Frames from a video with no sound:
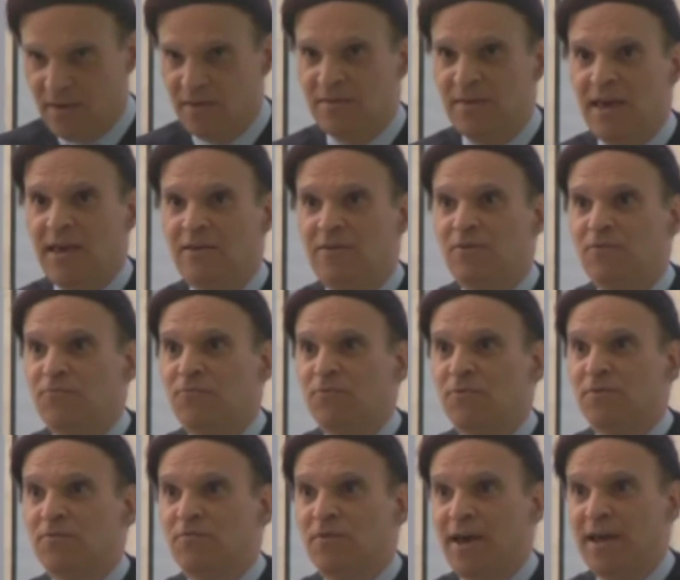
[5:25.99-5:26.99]
Thank you
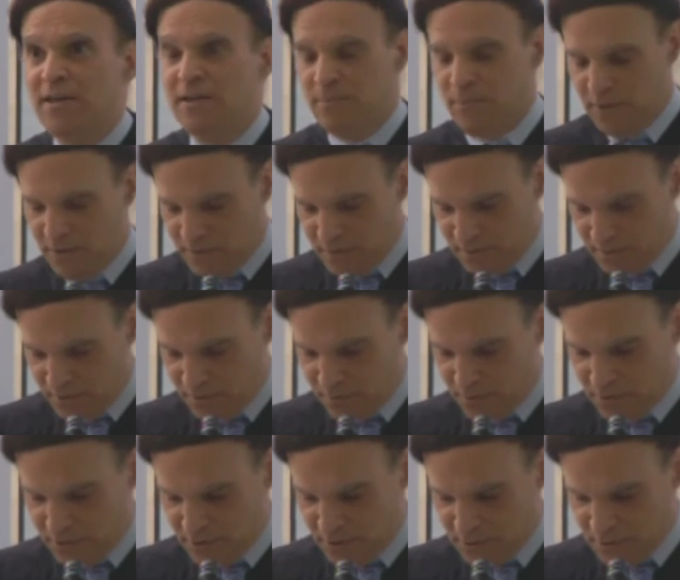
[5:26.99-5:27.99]
for inviting me to
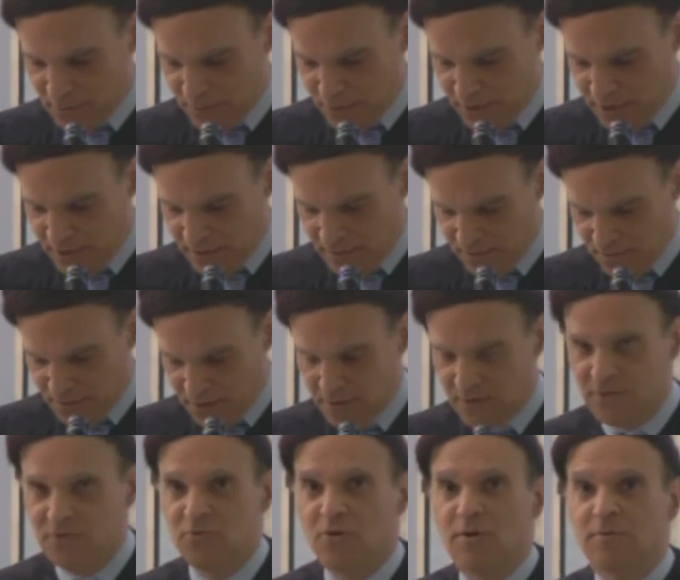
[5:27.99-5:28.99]
participate in
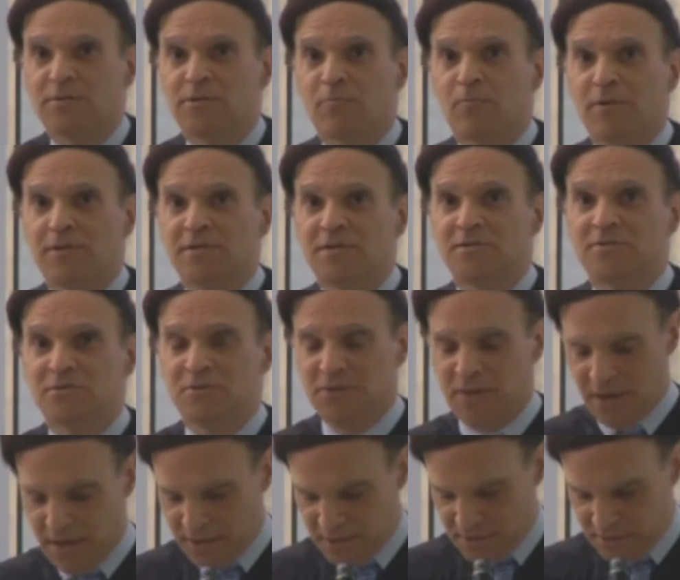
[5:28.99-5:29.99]
this auspicious
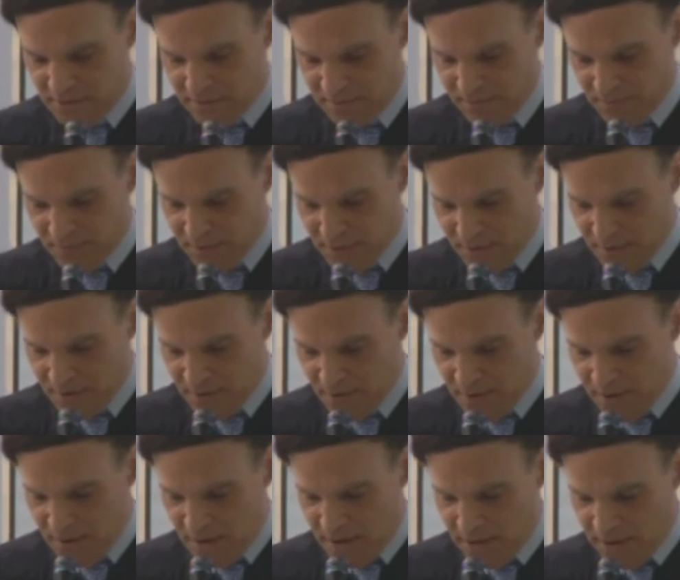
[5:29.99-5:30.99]
occasion.